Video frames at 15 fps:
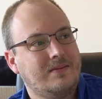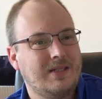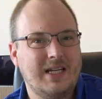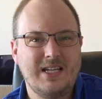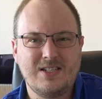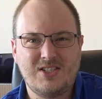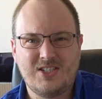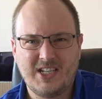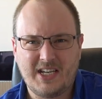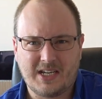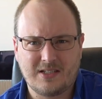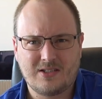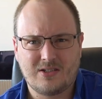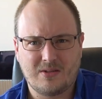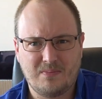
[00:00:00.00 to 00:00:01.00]

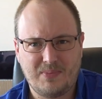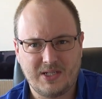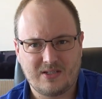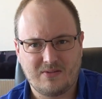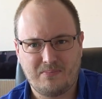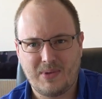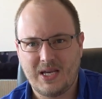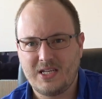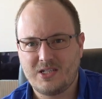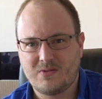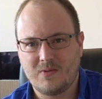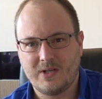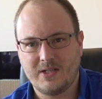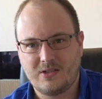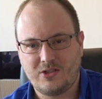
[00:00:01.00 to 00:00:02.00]
injects a bit of bass
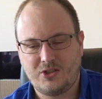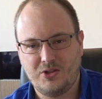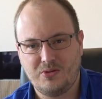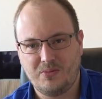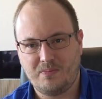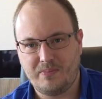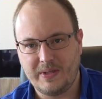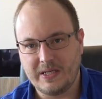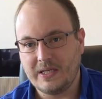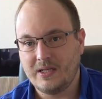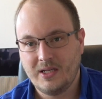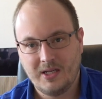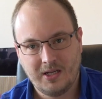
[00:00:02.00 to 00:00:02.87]
where it shouldn't be,